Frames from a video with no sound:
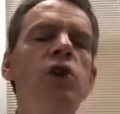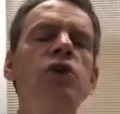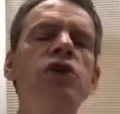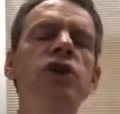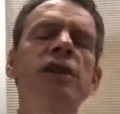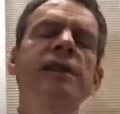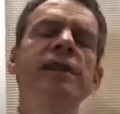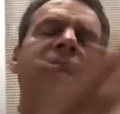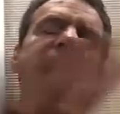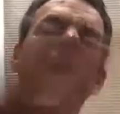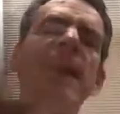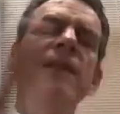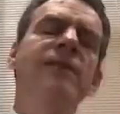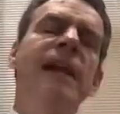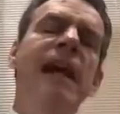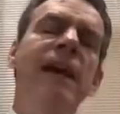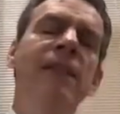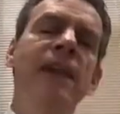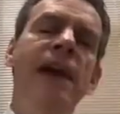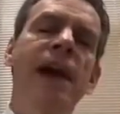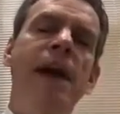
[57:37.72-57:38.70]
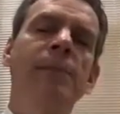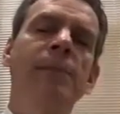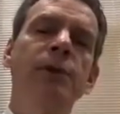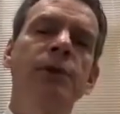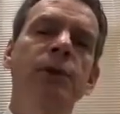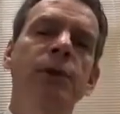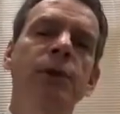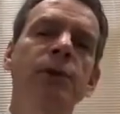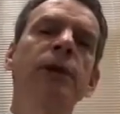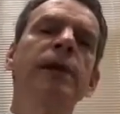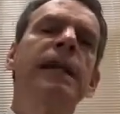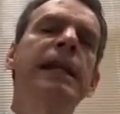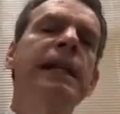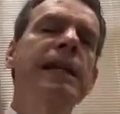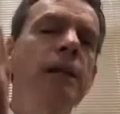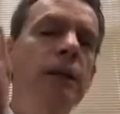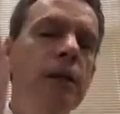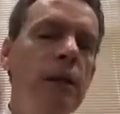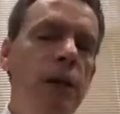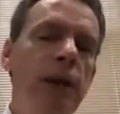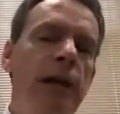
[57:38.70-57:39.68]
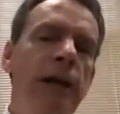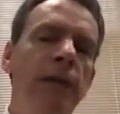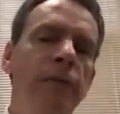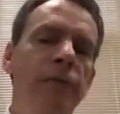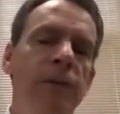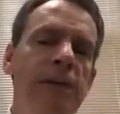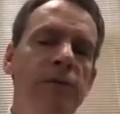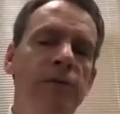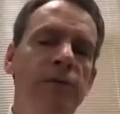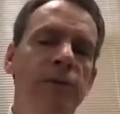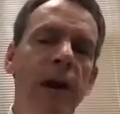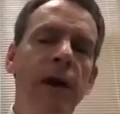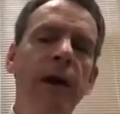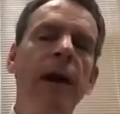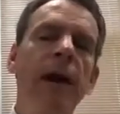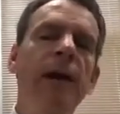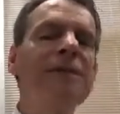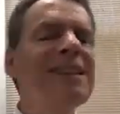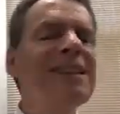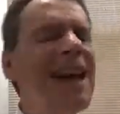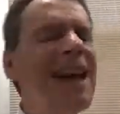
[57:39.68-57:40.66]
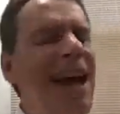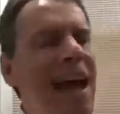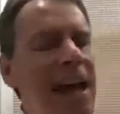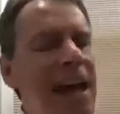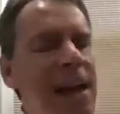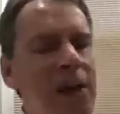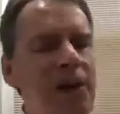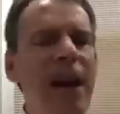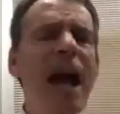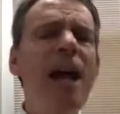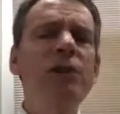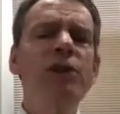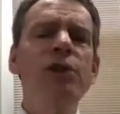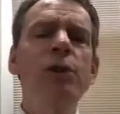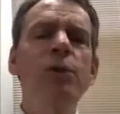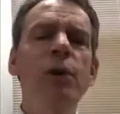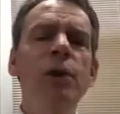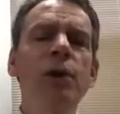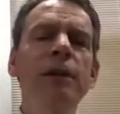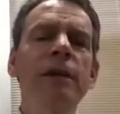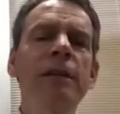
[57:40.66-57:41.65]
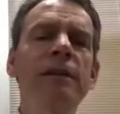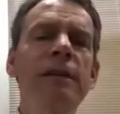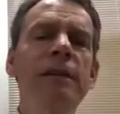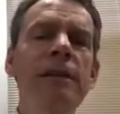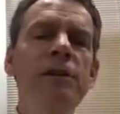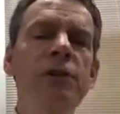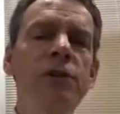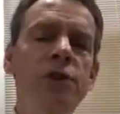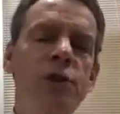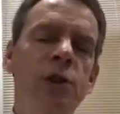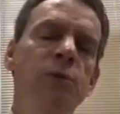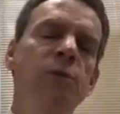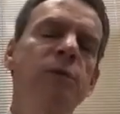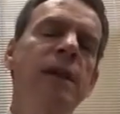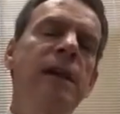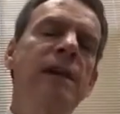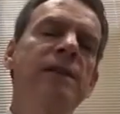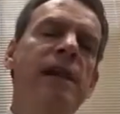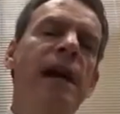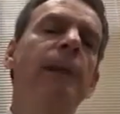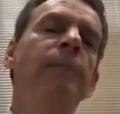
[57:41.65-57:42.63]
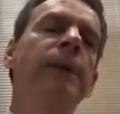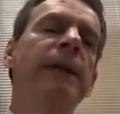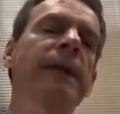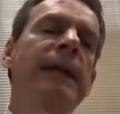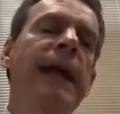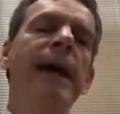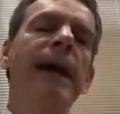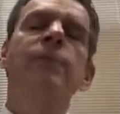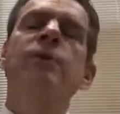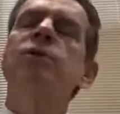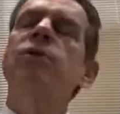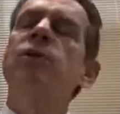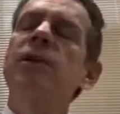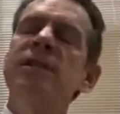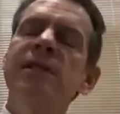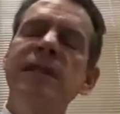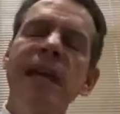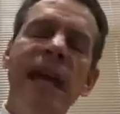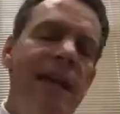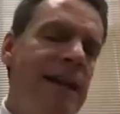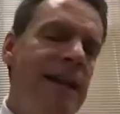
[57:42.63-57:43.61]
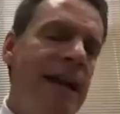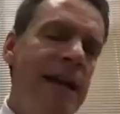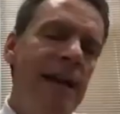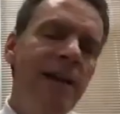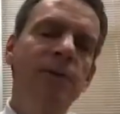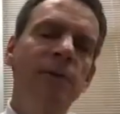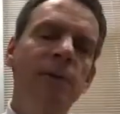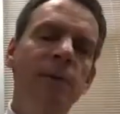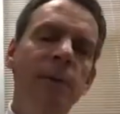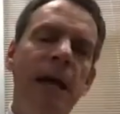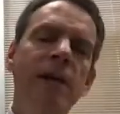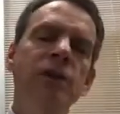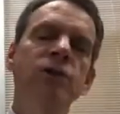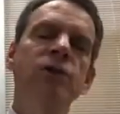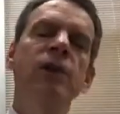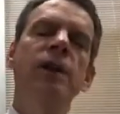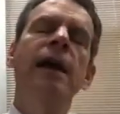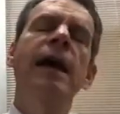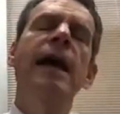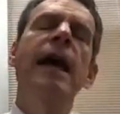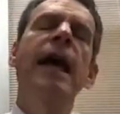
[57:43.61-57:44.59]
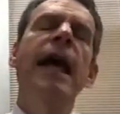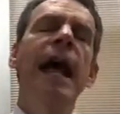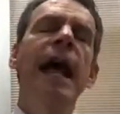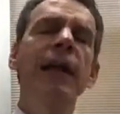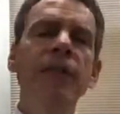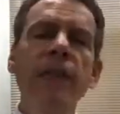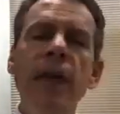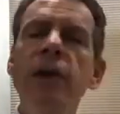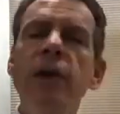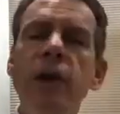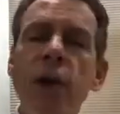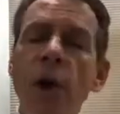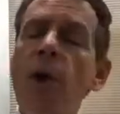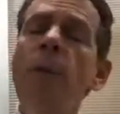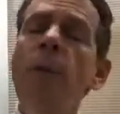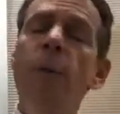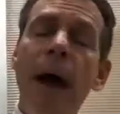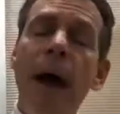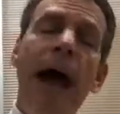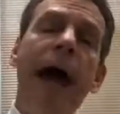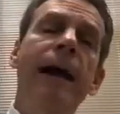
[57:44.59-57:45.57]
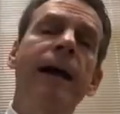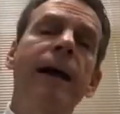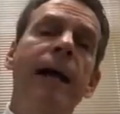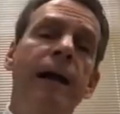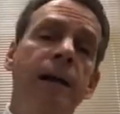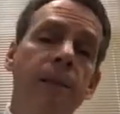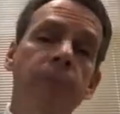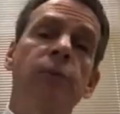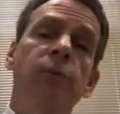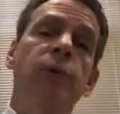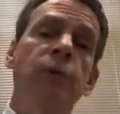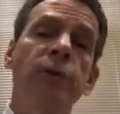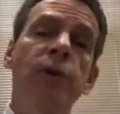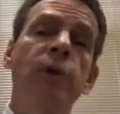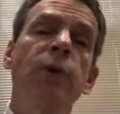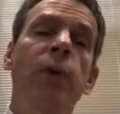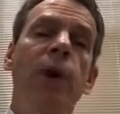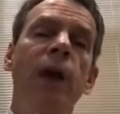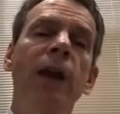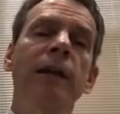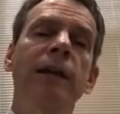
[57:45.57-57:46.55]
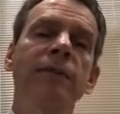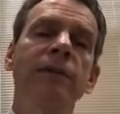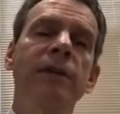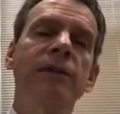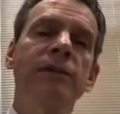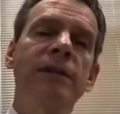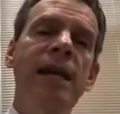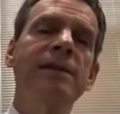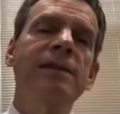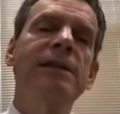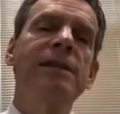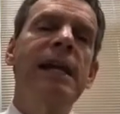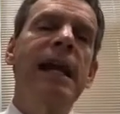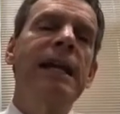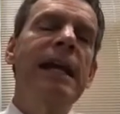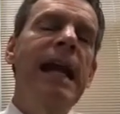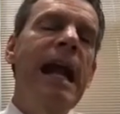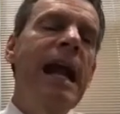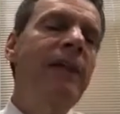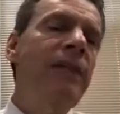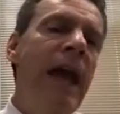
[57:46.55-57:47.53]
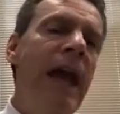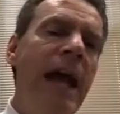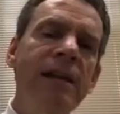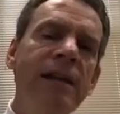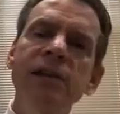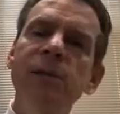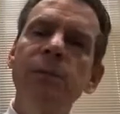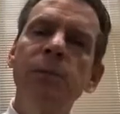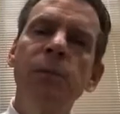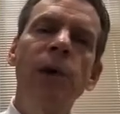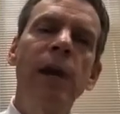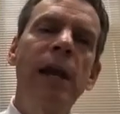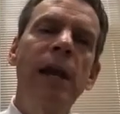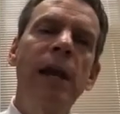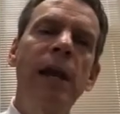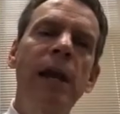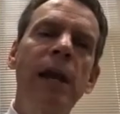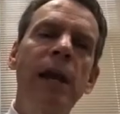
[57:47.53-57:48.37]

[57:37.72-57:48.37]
You just haven't had the opportunity to look at these variants. You're not so good at this, tune things up. And laboratories take that information and then go back and improve the quality of their testing. And that's the point.